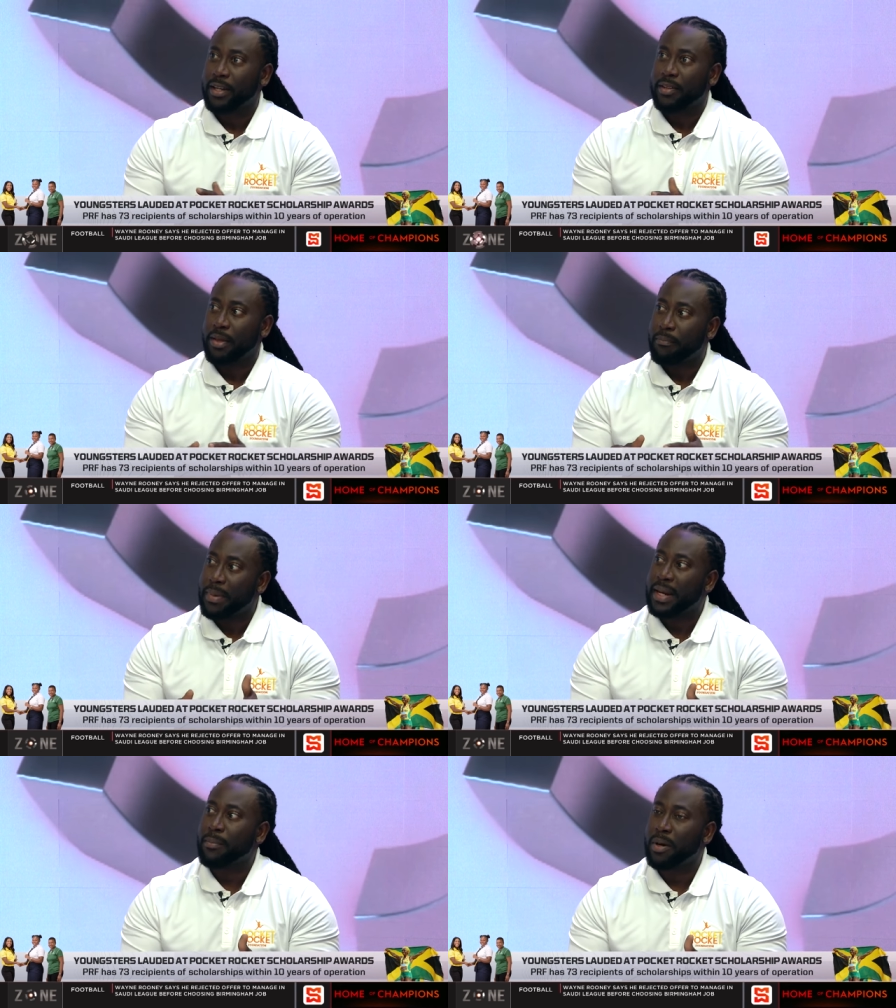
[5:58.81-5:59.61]
The
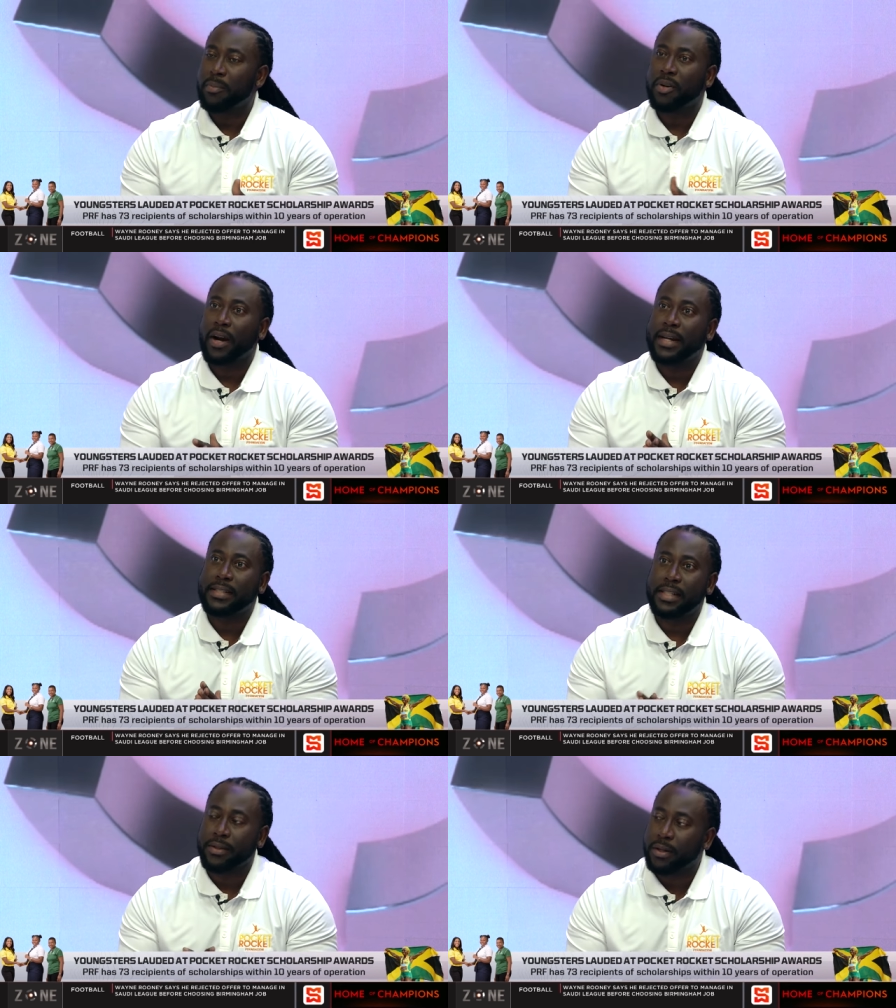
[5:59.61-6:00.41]
minimum
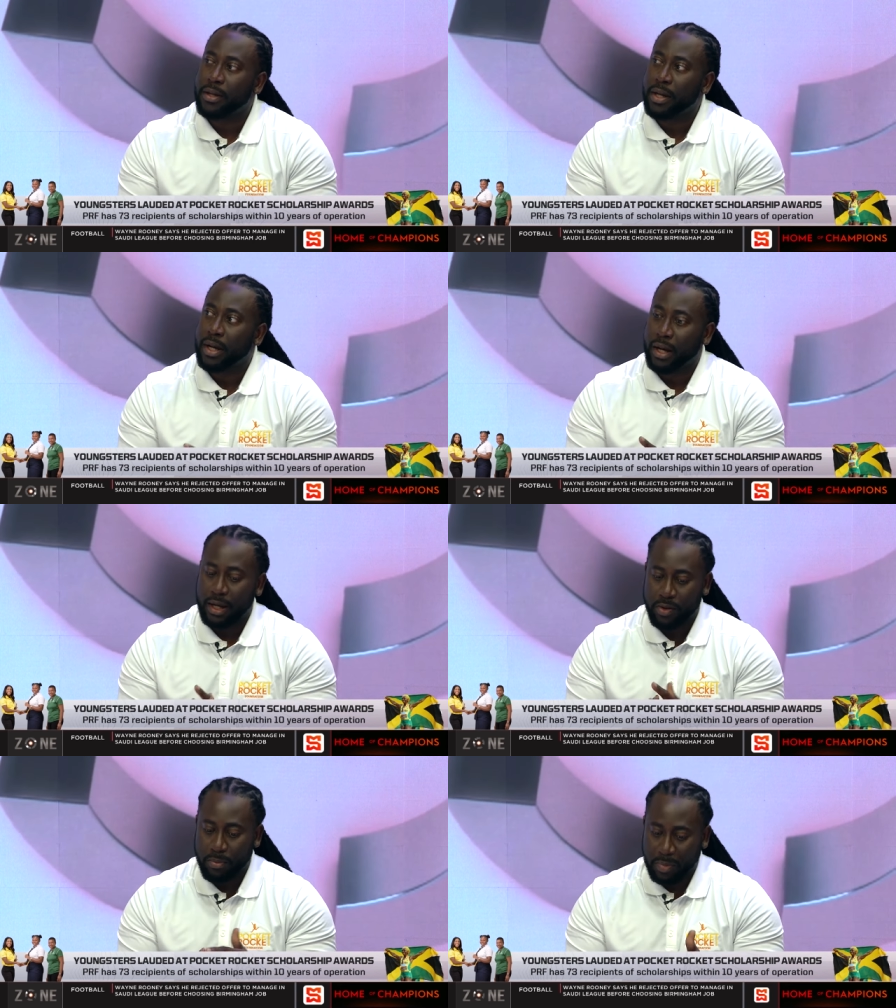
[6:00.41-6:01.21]
criteria, uh,
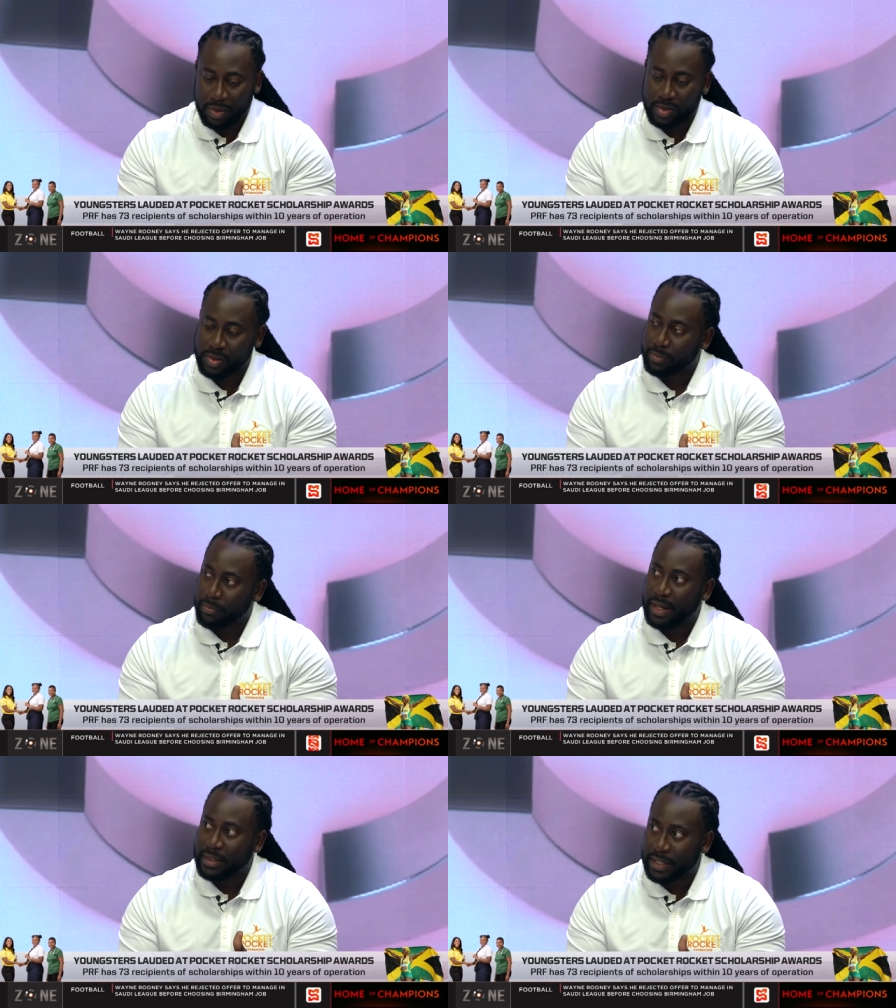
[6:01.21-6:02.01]
you must
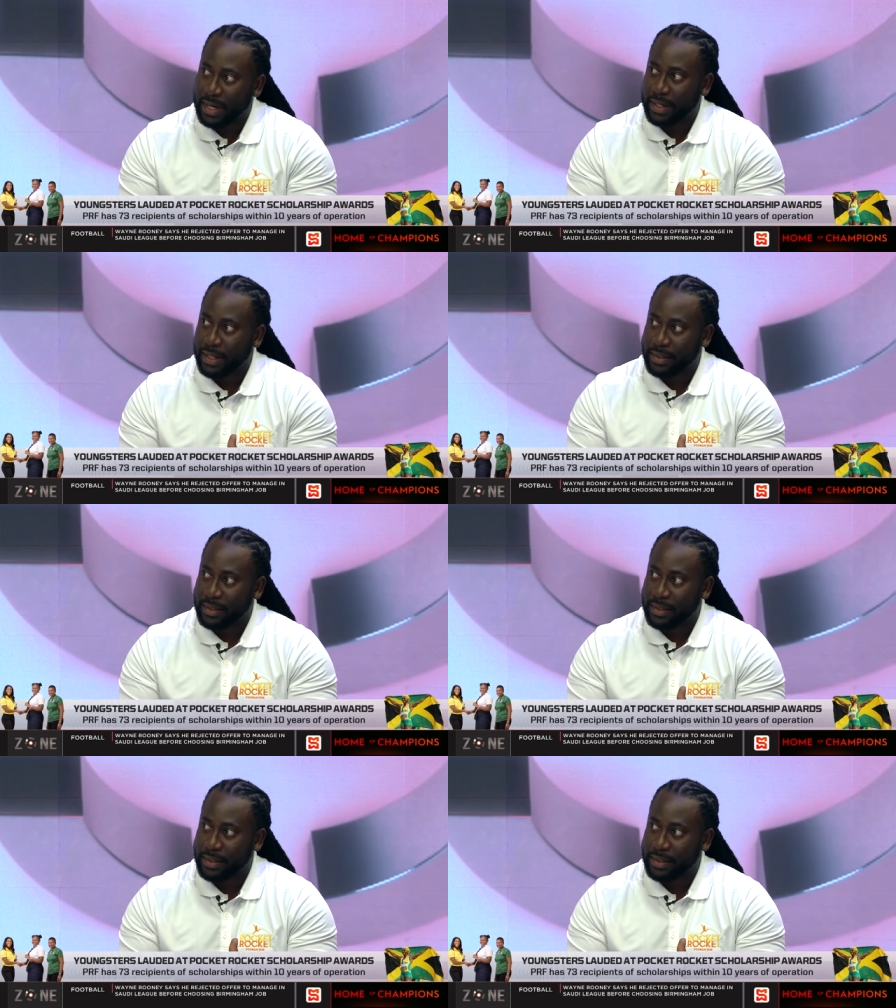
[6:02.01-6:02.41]
maintain a